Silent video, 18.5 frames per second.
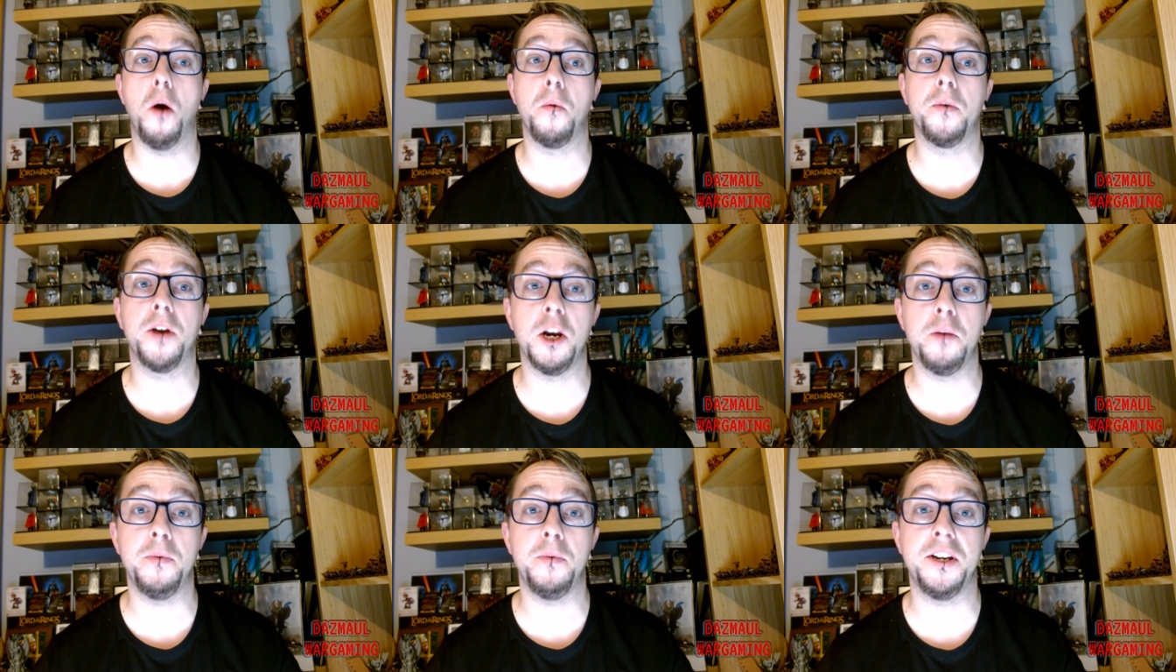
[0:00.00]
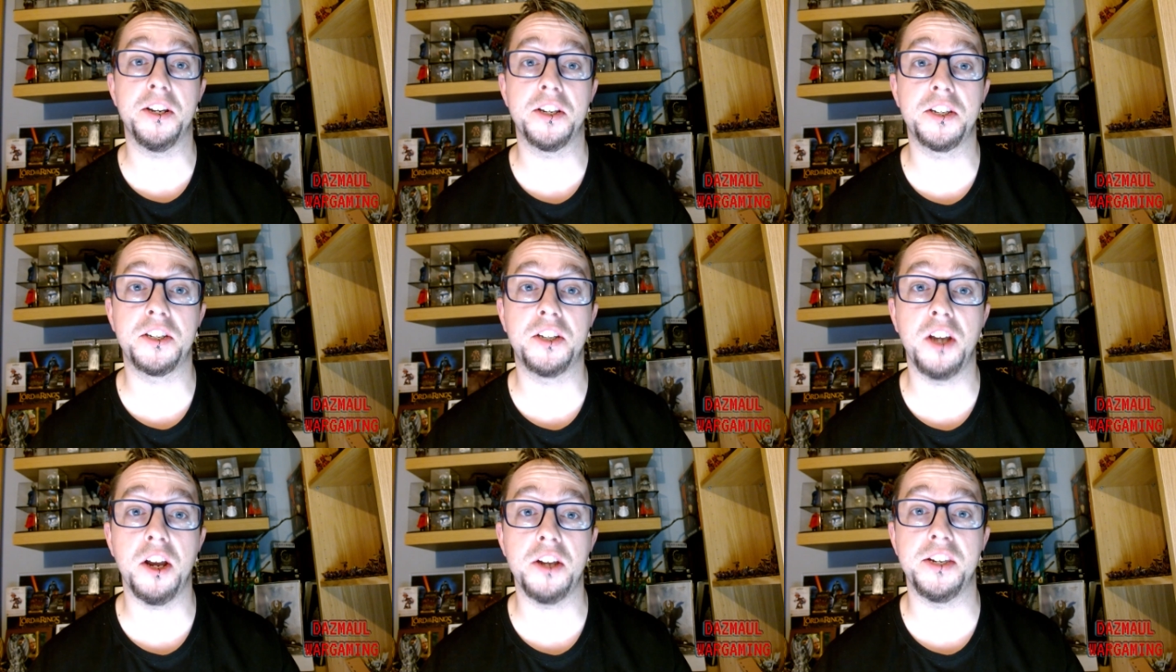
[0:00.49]
going to be
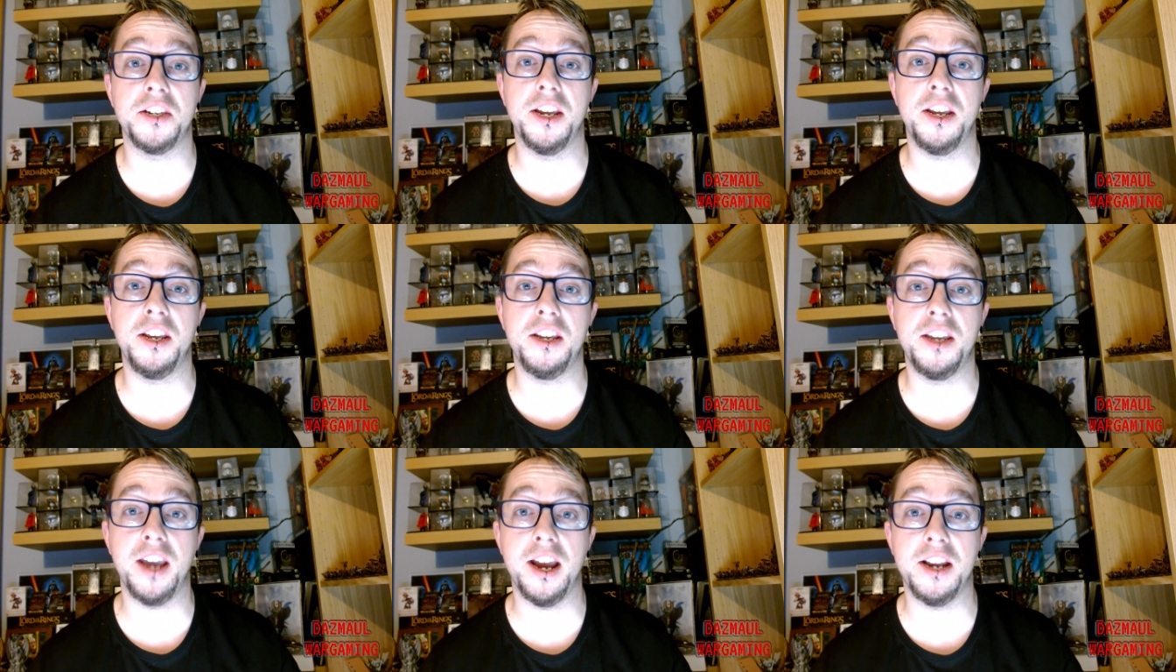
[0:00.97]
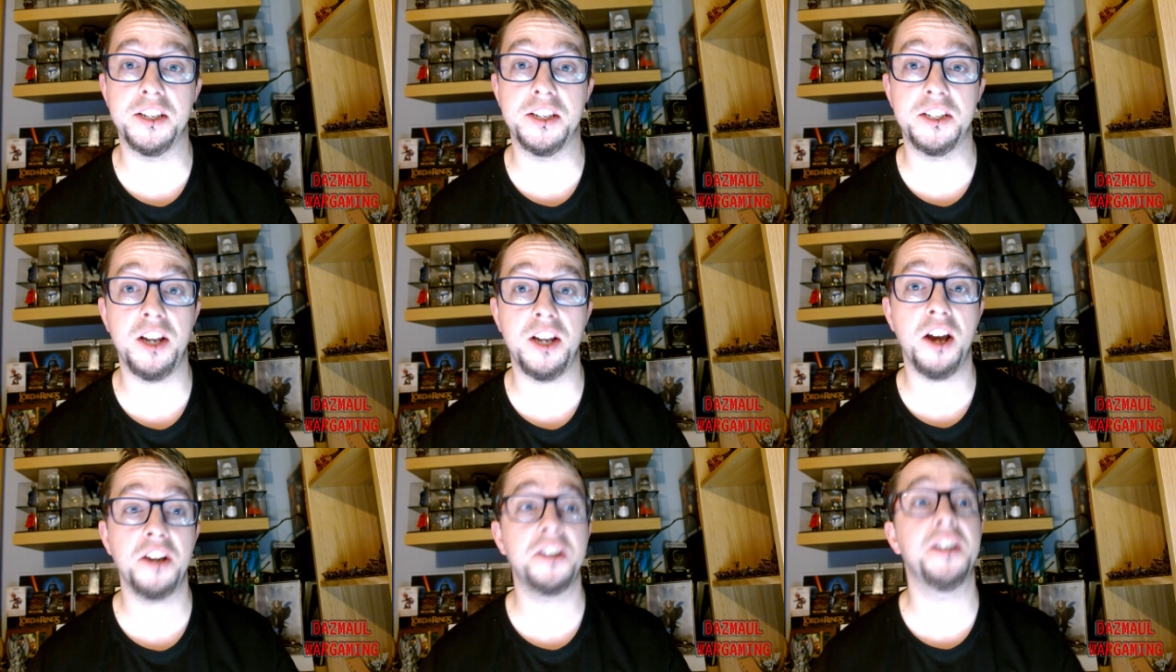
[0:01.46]
discussing getting
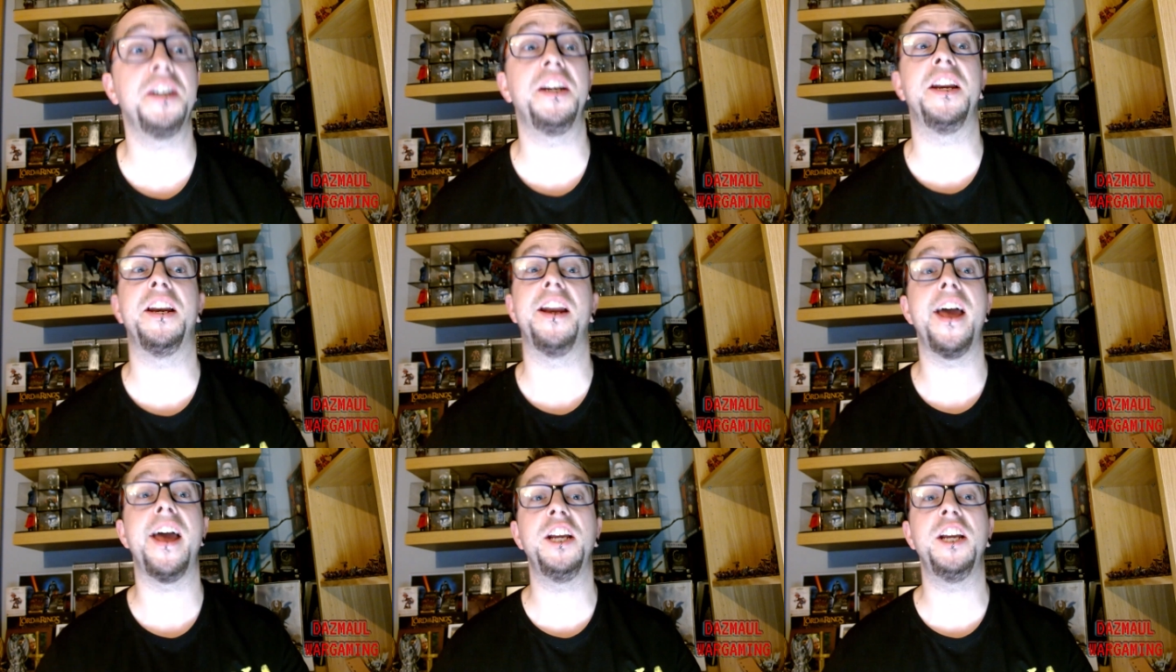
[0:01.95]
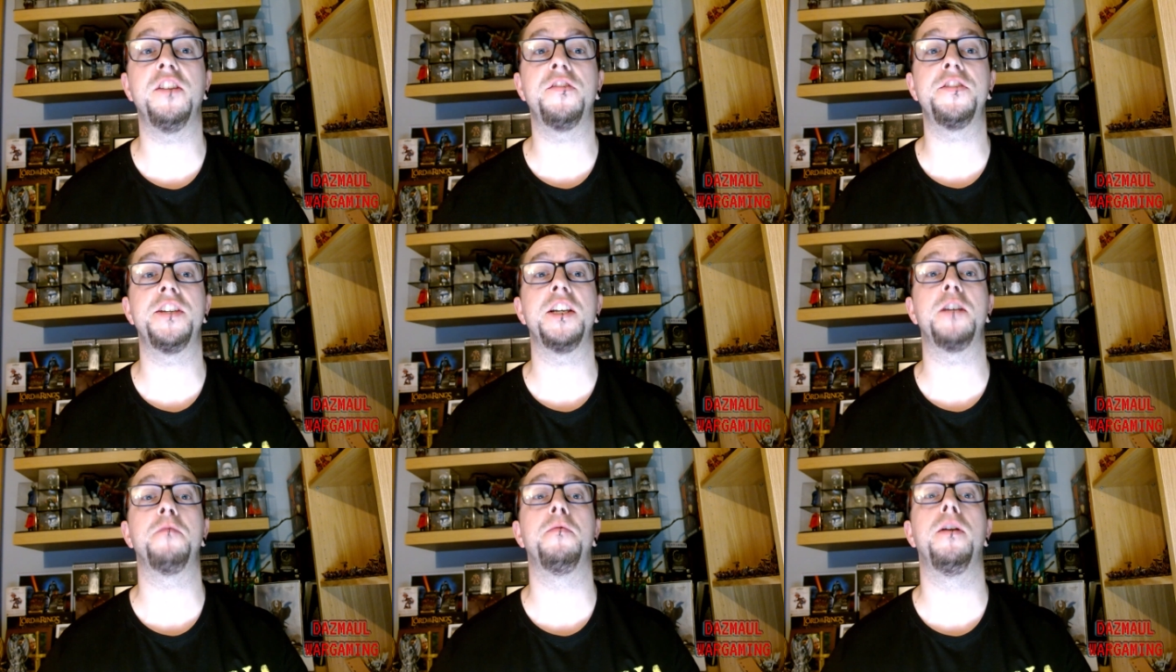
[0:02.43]
started in Age of
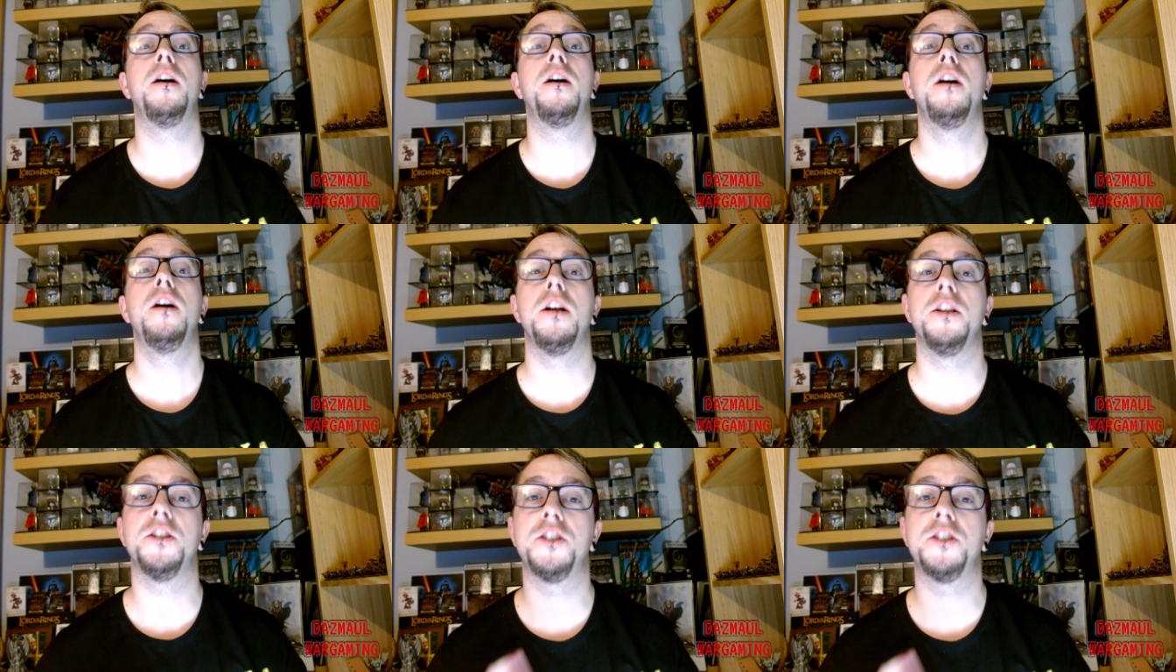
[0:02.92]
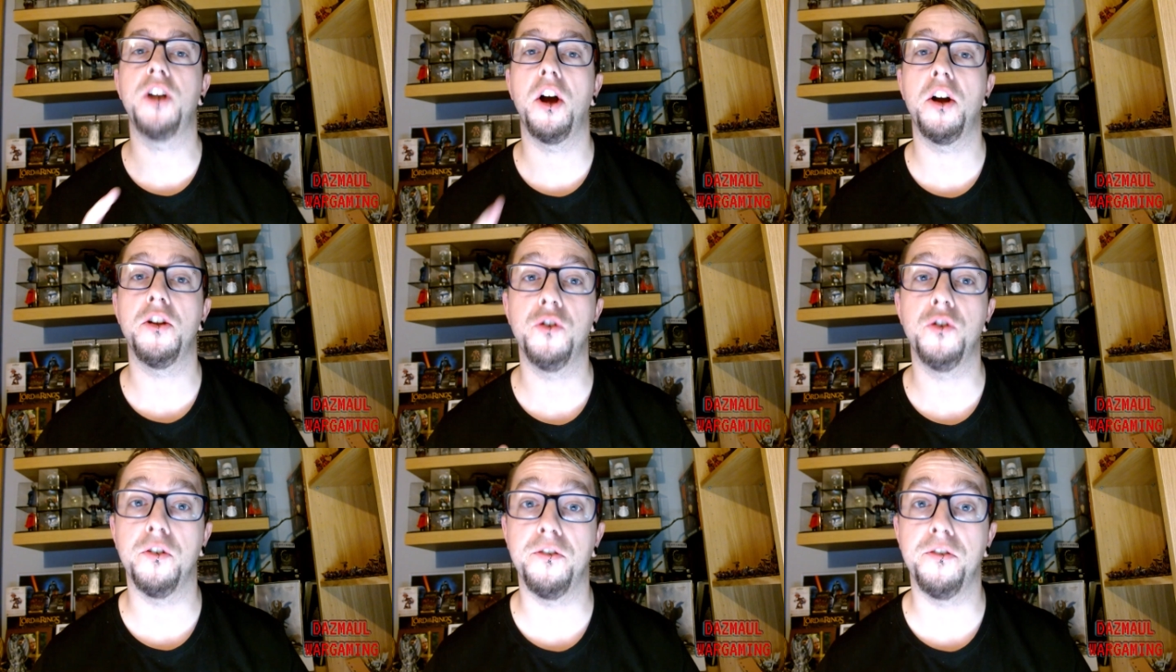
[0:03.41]
Sigmar and starting
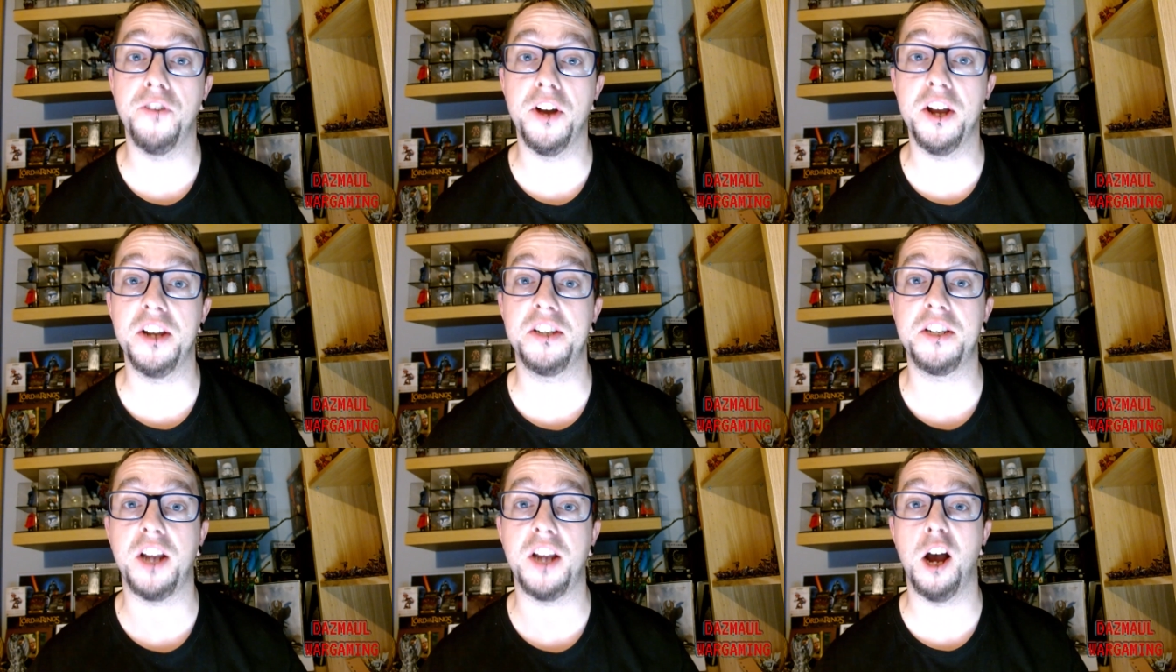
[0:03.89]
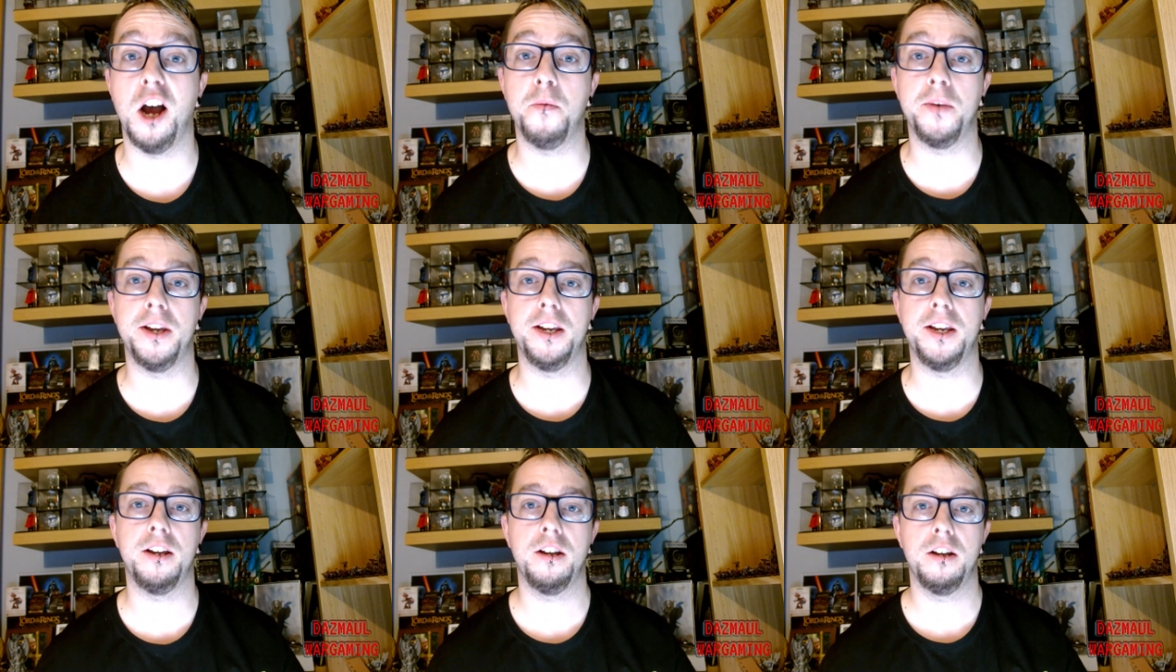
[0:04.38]
your first
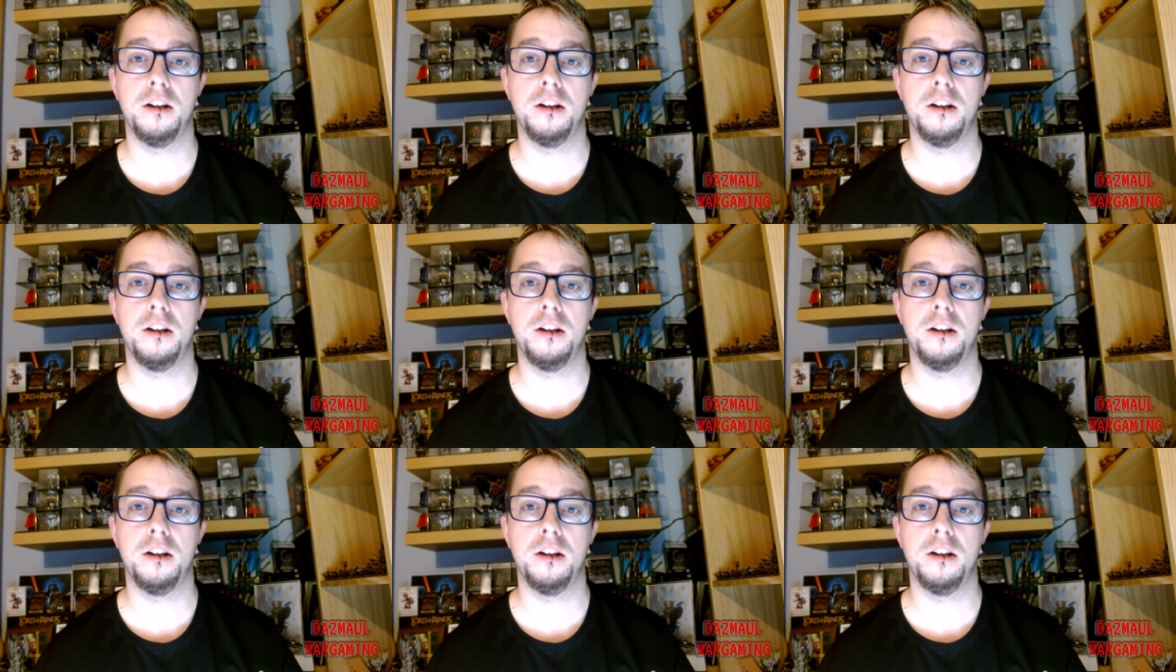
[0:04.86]
army.